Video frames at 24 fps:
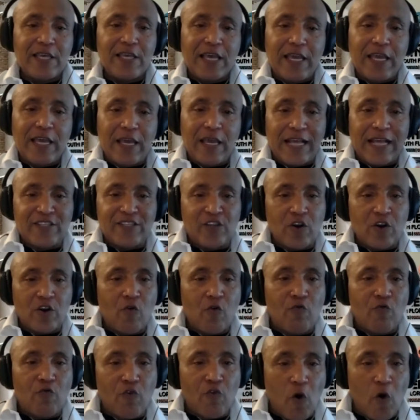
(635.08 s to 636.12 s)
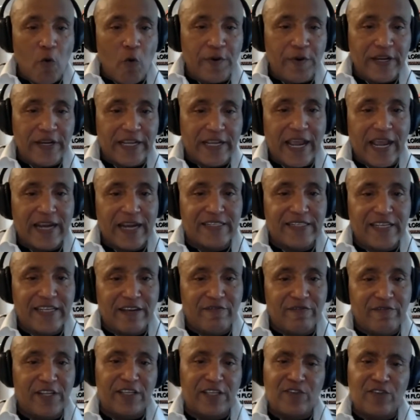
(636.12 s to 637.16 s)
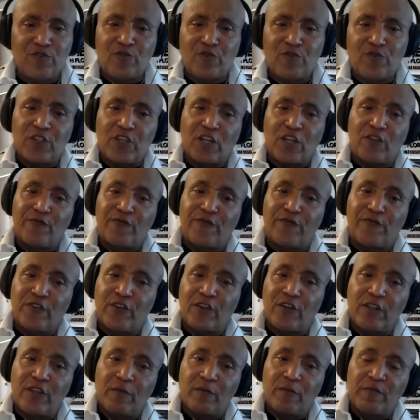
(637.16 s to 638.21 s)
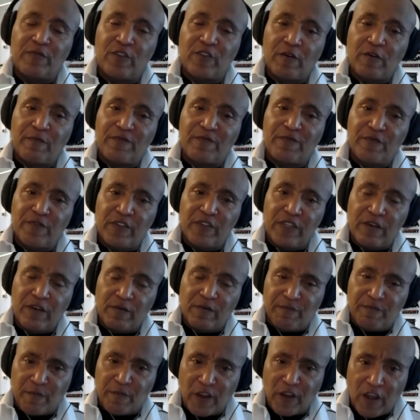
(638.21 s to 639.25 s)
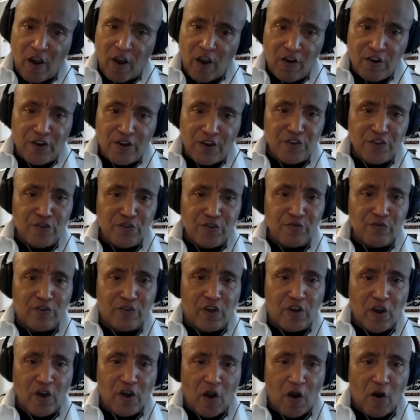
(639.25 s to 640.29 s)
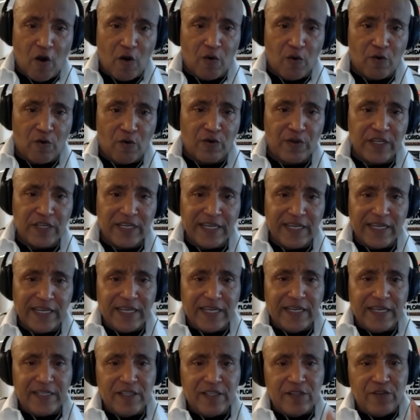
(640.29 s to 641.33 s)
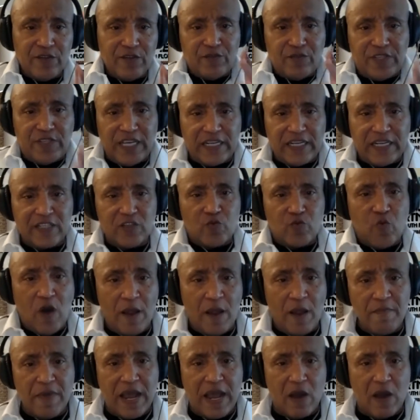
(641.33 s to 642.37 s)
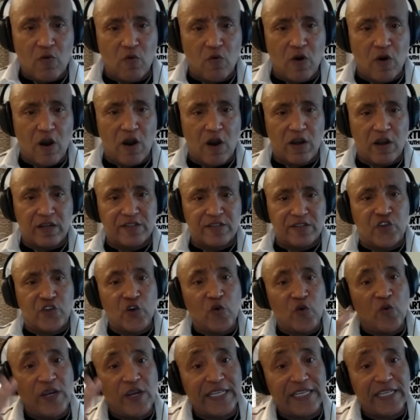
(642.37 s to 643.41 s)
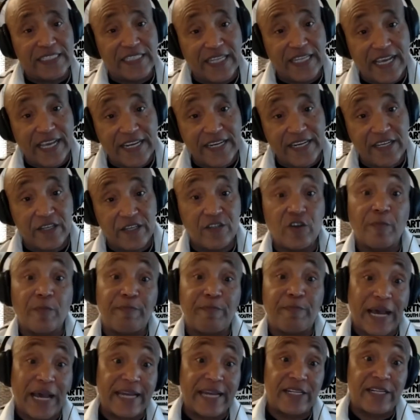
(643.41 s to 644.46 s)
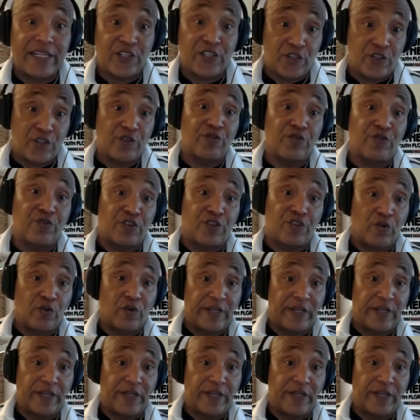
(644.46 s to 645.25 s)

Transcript: that's an aerobic activity. the, the, the, the, the longer you go, and you take this one mile walk, two weeks later, your body's used to it.